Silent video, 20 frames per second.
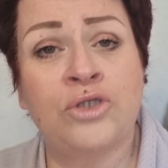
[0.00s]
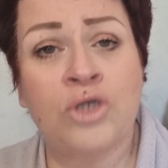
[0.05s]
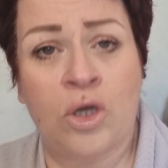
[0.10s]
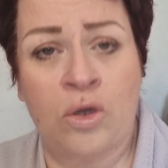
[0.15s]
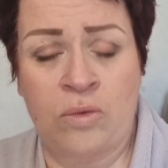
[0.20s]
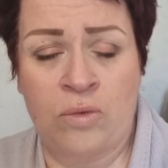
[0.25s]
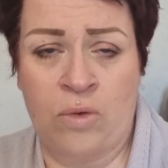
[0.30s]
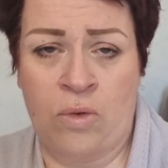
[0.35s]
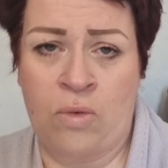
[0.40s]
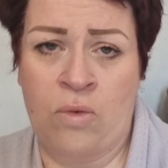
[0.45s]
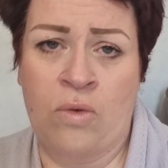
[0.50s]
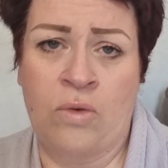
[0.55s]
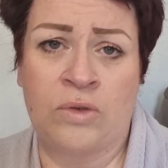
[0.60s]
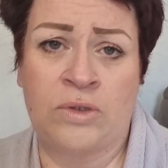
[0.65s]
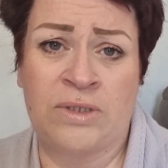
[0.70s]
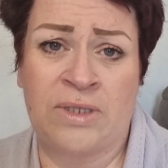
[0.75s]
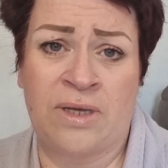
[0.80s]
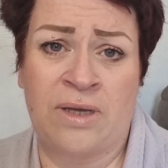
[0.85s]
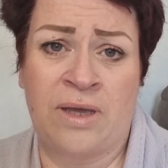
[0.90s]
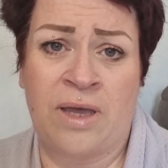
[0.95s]
don't
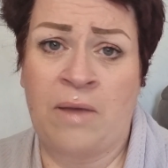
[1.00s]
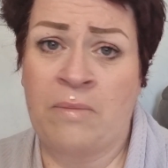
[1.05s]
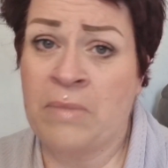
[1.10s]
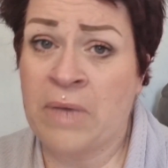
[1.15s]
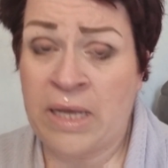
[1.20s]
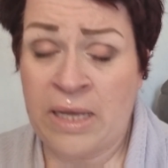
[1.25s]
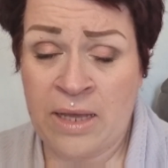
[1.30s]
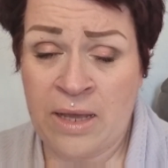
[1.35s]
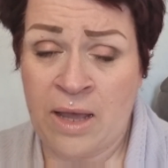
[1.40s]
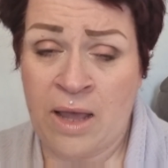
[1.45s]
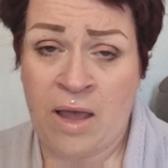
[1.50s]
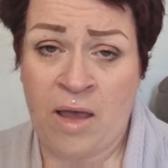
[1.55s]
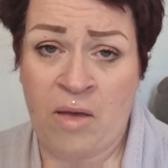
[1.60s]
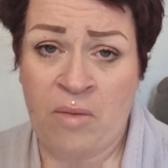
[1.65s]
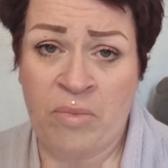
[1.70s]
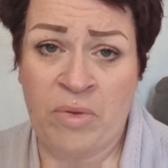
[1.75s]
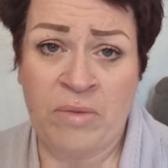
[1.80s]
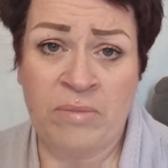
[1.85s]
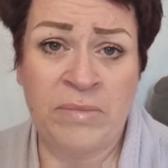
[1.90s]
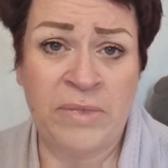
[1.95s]
order a
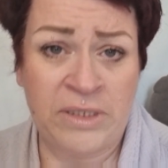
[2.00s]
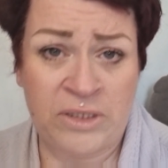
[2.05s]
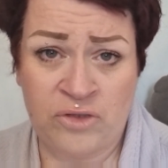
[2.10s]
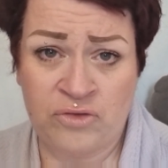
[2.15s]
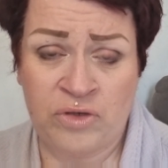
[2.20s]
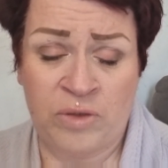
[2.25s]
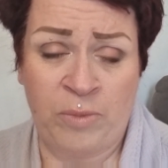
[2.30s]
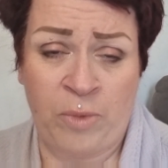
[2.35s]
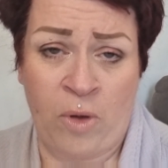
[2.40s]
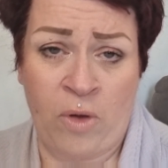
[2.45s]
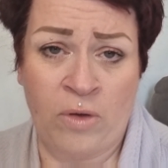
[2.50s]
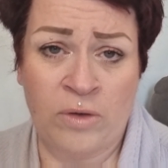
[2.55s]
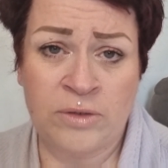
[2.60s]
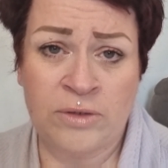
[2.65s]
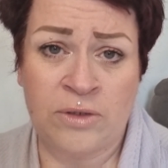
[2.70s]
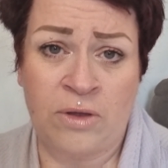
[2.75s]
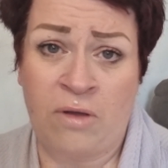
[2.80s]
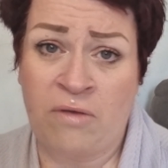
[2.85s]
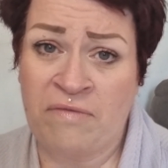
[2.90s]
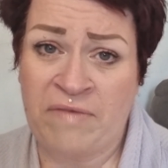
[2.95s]
makeup mystery
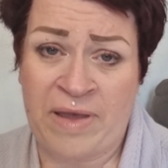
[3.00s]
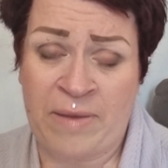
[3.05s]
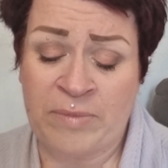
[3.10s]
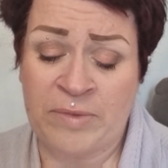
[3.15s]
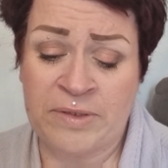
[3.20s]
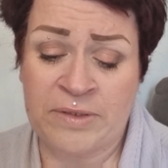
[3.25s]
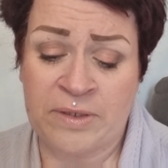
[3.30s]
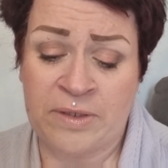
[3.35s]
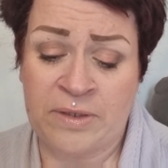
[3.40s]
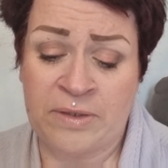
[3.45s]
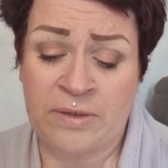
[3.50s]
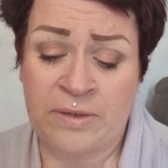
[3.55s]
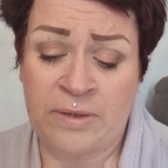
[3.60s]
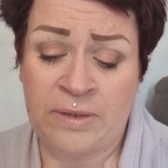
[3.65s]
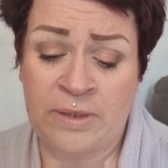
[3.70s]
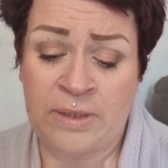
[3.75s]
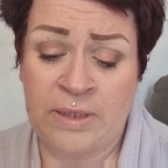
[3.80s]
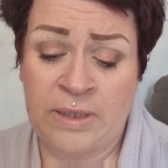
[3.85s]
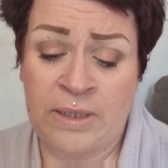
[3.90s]
box off Amazon